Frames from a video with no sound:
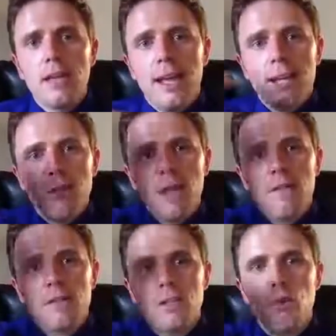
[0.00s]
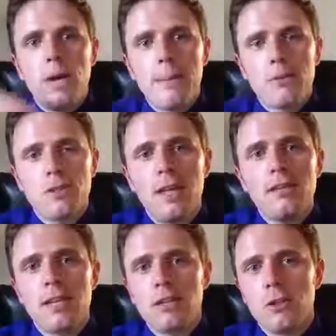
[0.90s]
cancer levels at 20%
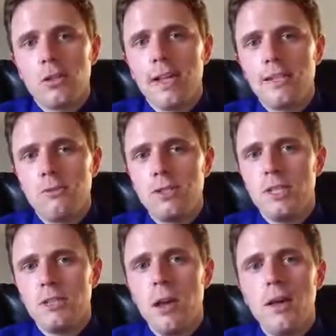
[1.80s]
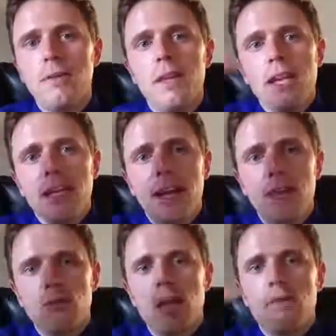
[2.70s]
is going to turn cancer genes on.
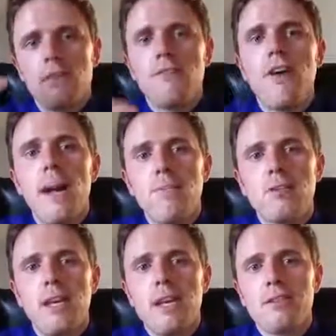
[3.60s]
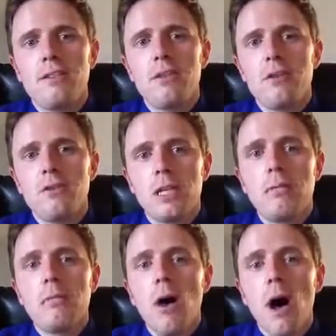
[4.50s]
Cancer levels at 5% actually turns
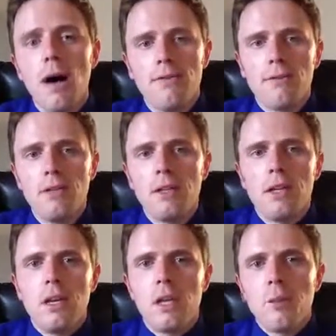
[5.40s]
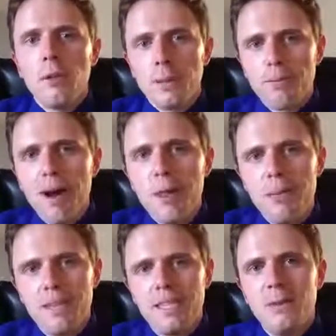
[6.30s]
them off. The only
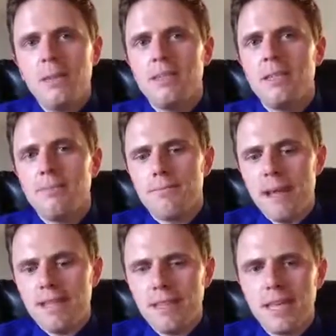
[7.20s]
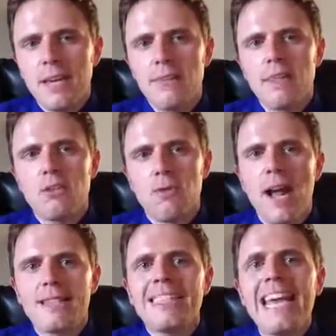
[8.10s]
problem is he was basically giving these
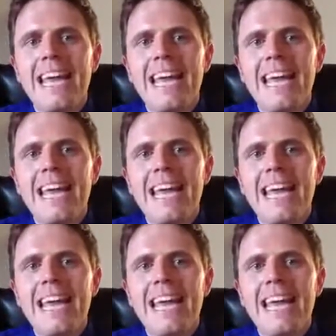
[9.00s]
rats